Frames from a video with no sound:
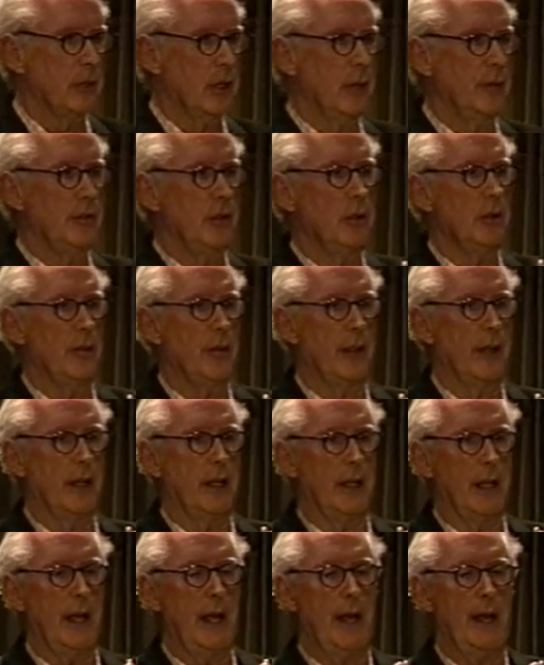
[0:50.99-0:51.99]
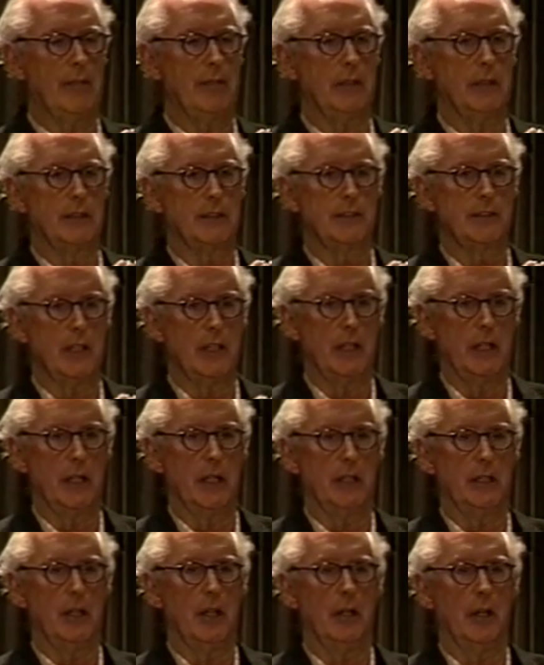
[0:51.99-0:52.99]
of you that haven't seen it,